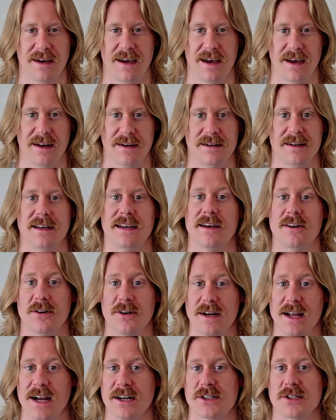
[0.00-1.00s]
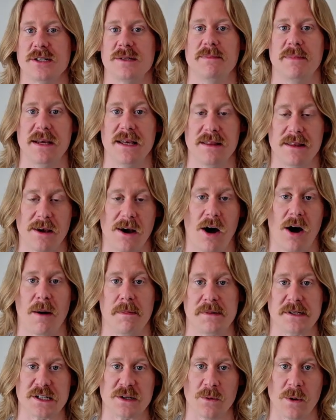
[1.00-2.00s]
And it could actually be the
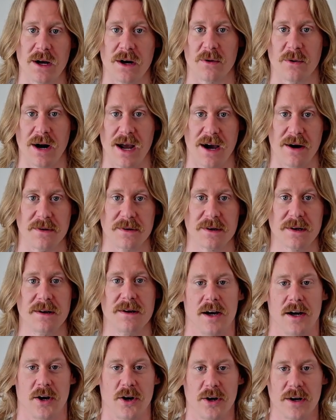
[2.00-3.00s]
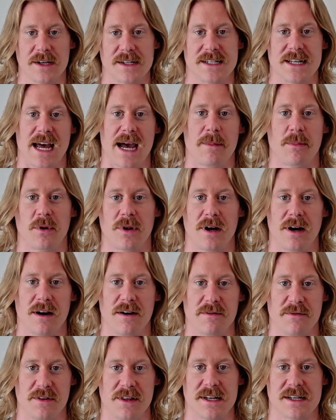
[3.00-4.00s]
opposite way around. A good example
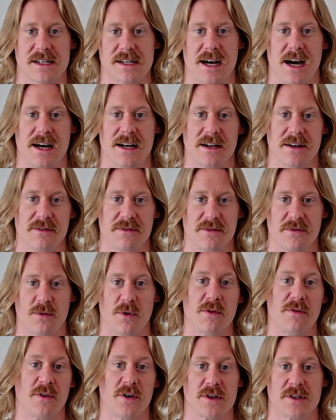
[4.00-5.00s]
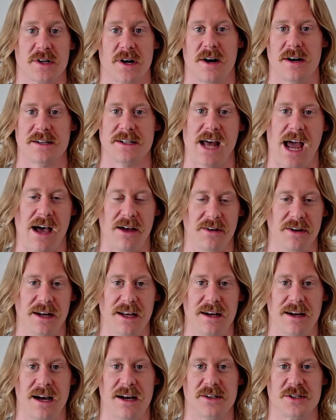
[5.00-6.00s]
of this kind of reverse
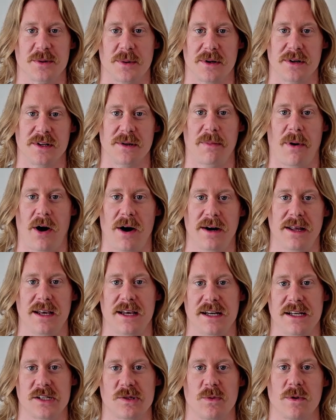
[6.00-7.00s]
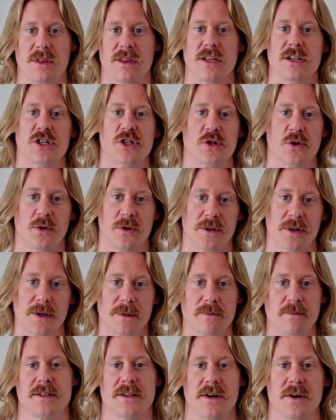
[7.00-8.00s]
causality elsewhere in the body is with the
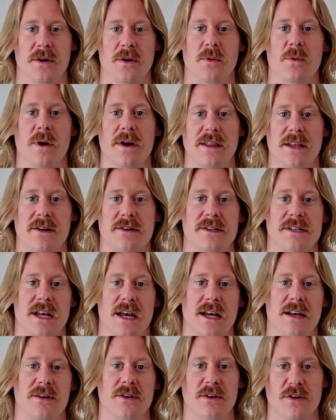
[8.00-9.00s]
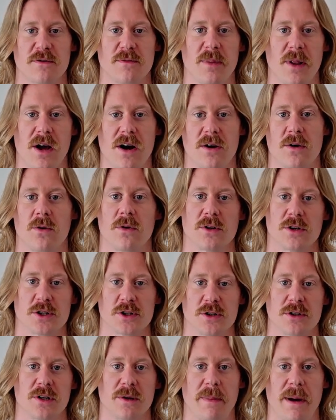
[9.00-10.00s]
shoulder. So when there is a nerve block or
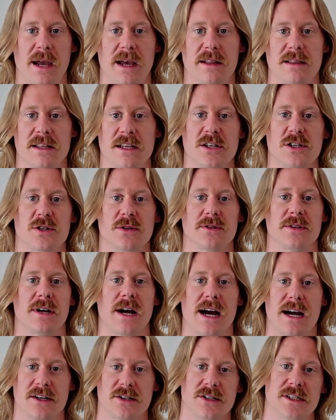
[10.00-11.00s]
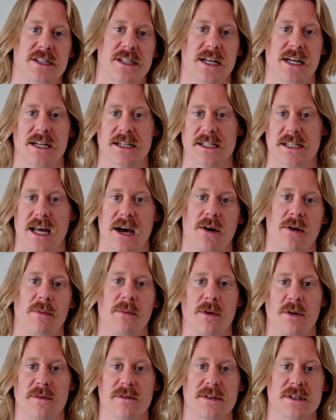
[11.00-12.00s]
shoulder pain, the shoulder actually changes how it
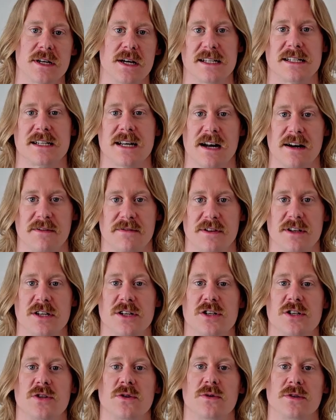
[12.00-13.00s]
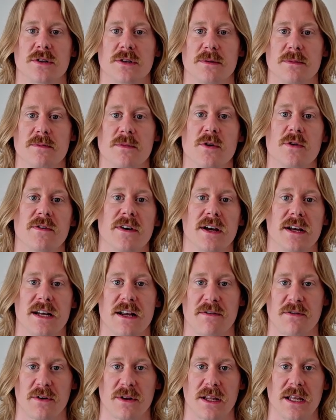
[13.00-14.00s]
moves, instead of the shoulder moving
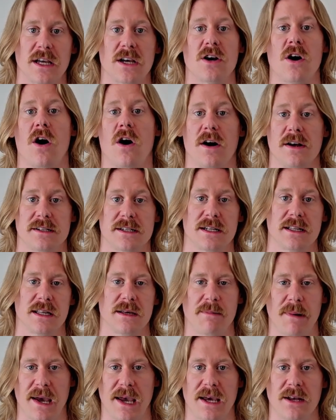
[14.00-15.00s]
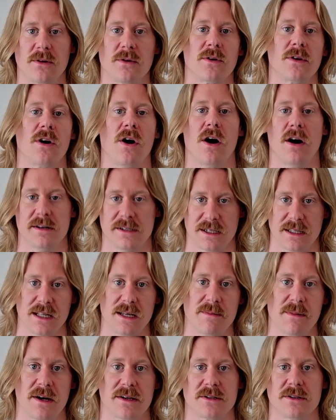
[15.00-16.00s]
differently, causing the pain or causing
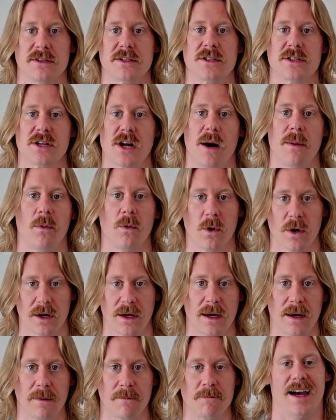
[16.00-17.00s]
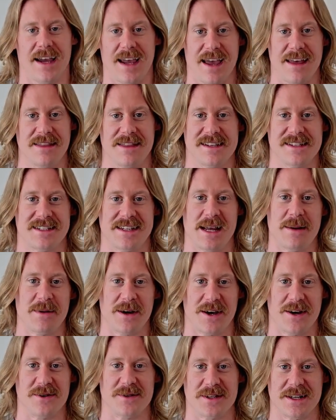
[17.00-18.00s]
the muscle to stop working. Again, this
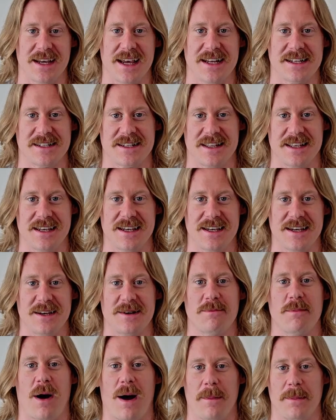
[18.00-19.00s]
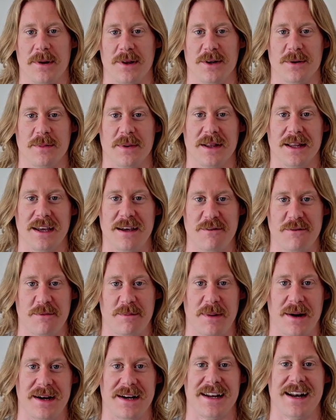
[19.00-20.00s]
statement goes against the popular belief,
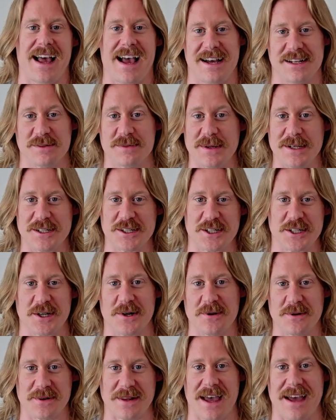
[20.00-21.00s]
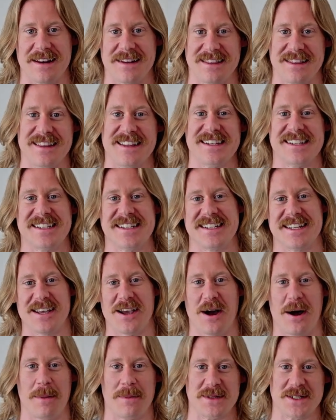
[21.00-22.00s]
but it has been shown that this is the
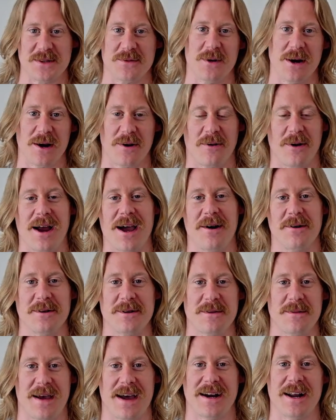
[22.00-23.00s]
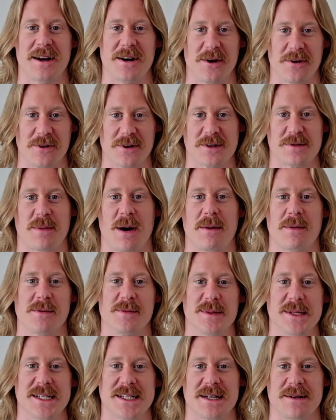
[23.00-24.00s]
opposite way around. And I know there's
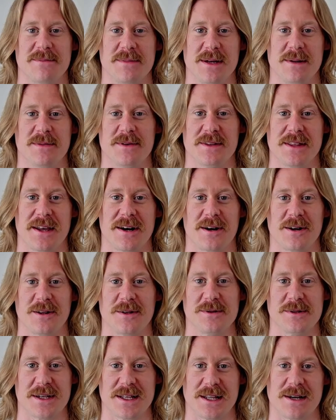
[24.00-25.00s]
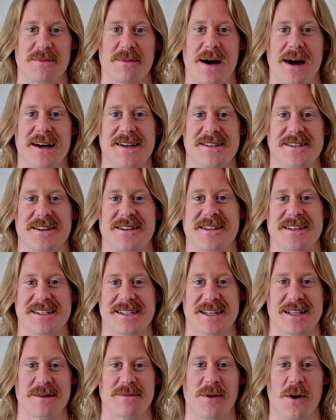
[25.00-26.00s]
probably some people that are losing their minds on
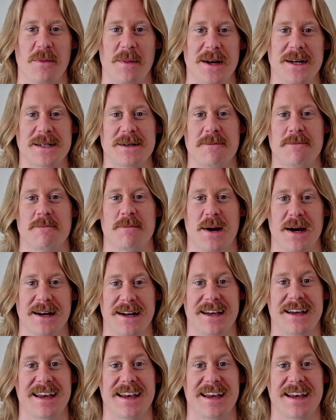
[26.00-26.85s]
this at the moment, but